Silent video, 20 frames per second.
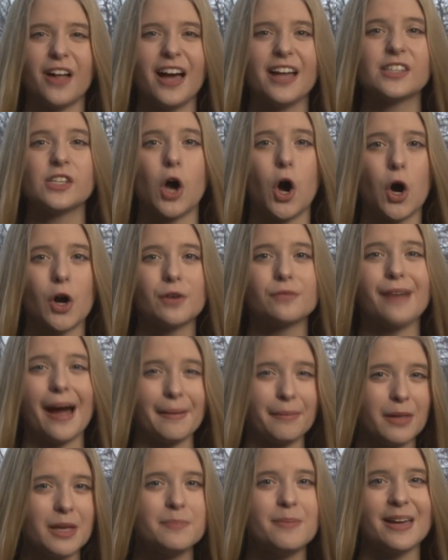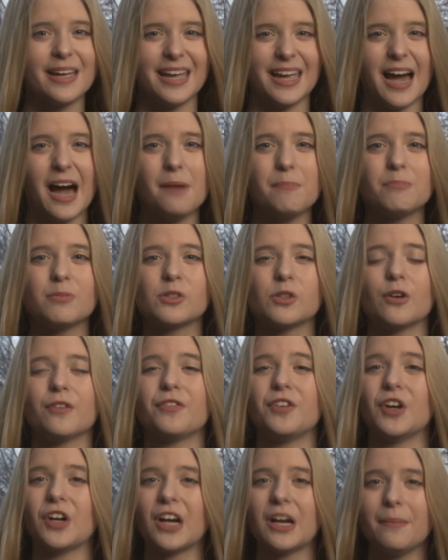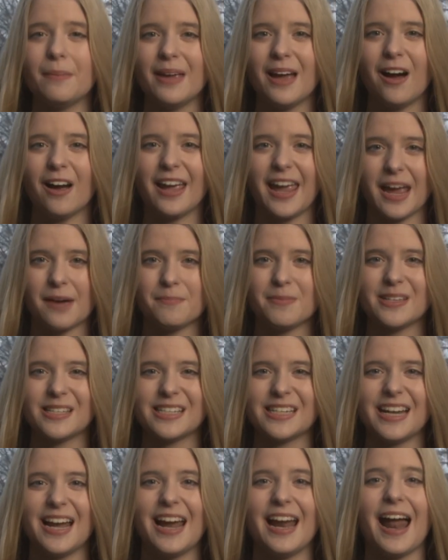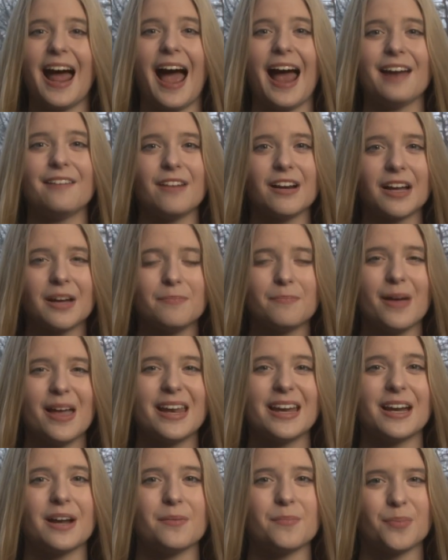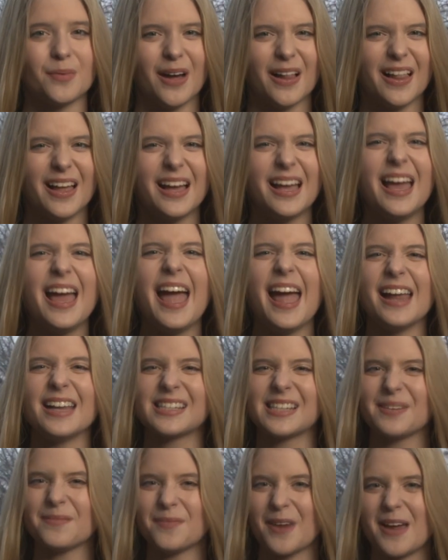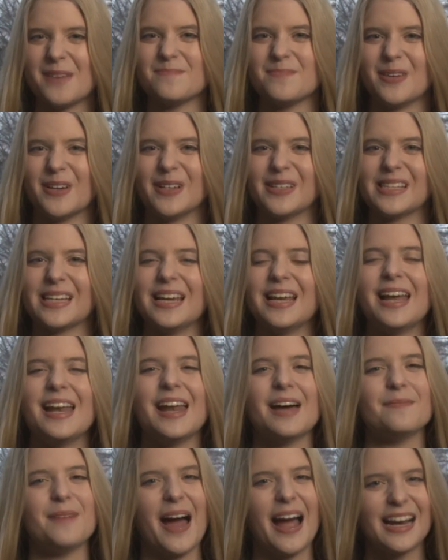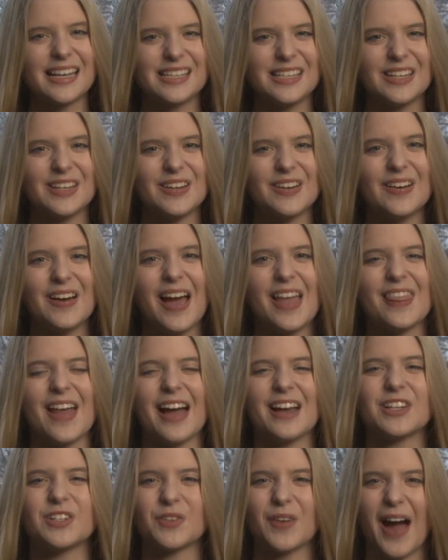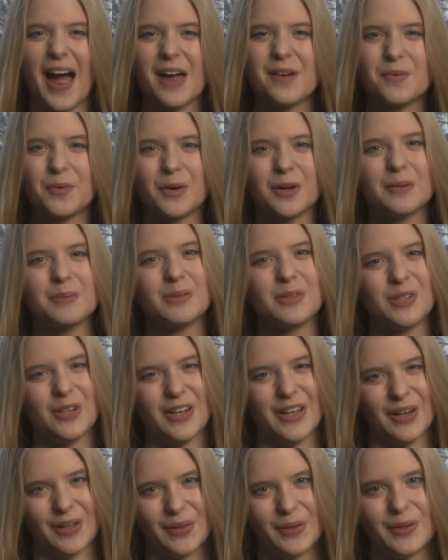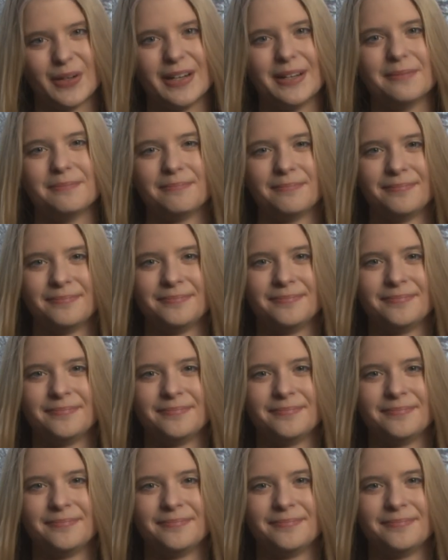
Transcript: floods are rapidly picking up, so if you're going to be on campus tonight, I'd recommend an umbrella and some rain boots. Now, back to you in that dry, warm studio, Lauren.